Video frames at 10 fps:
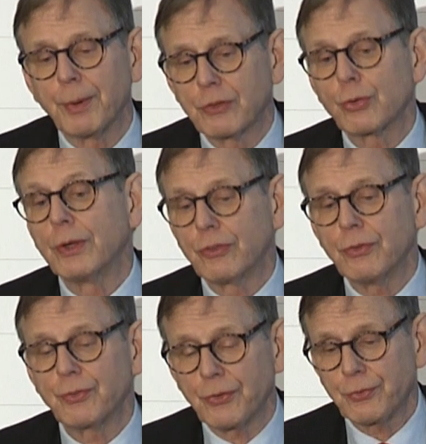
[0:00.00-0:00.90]
by
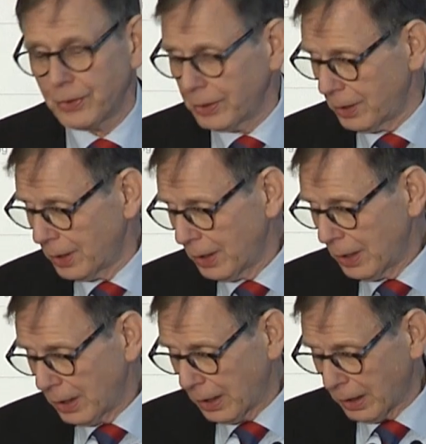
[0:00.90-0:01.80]
2050.
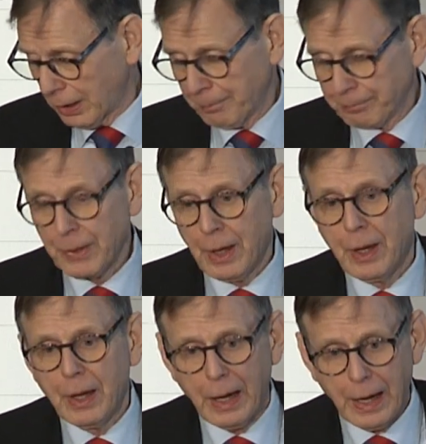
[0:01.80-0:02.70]

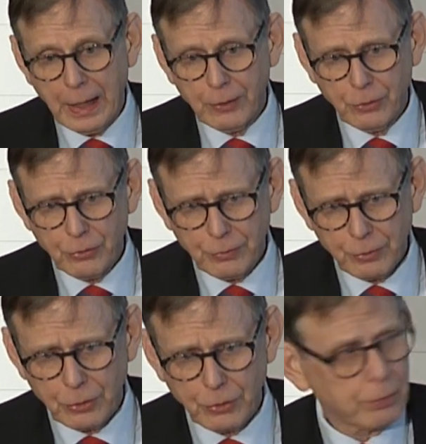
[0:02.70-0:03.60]
And
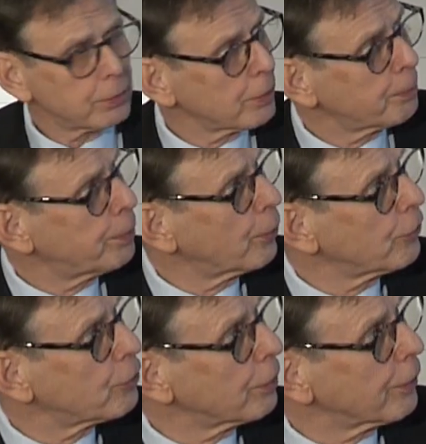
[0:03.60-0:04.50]
I've got a
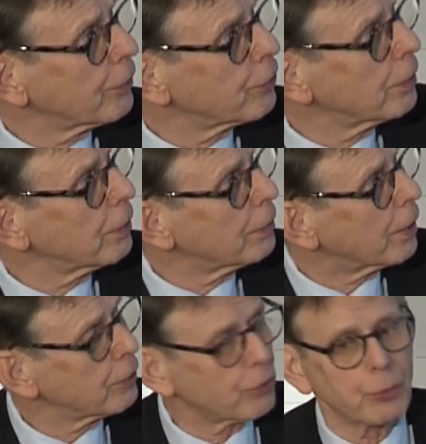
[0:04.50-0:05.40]
pointer on this.
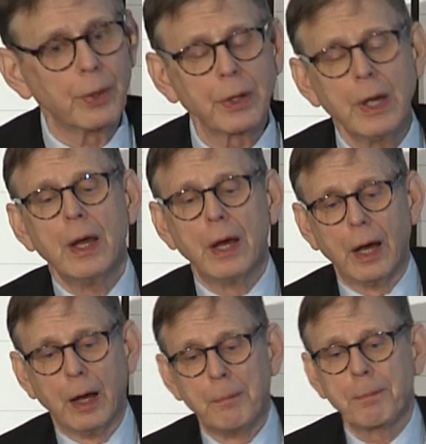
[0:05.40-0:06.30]
No, it doesn't work.
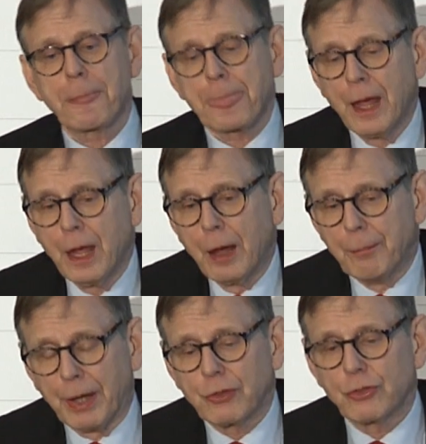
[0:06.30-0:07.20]

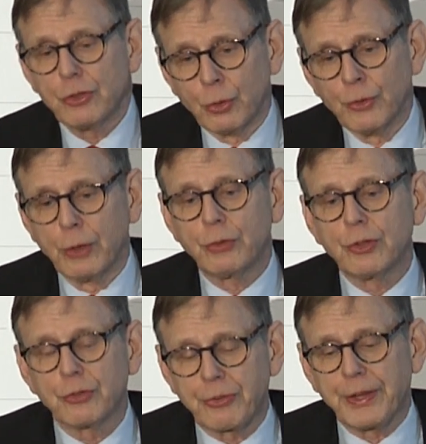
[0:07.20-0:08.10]
But you'll
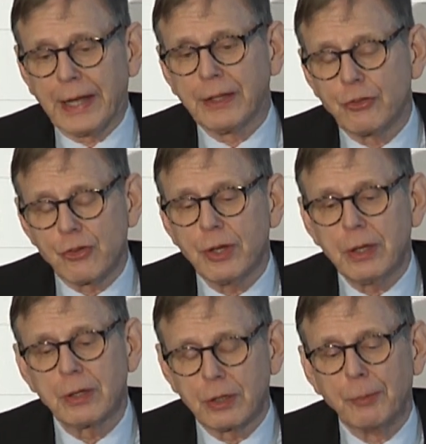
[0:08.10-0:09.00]
notice the
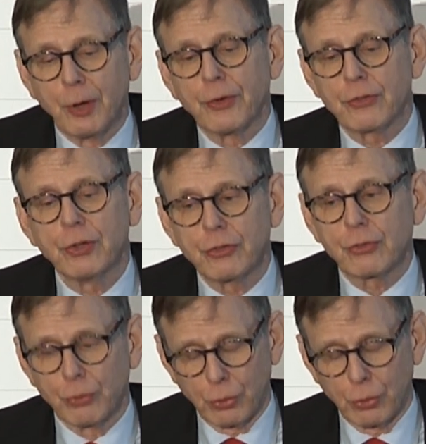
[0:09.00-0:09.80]
energy commodities are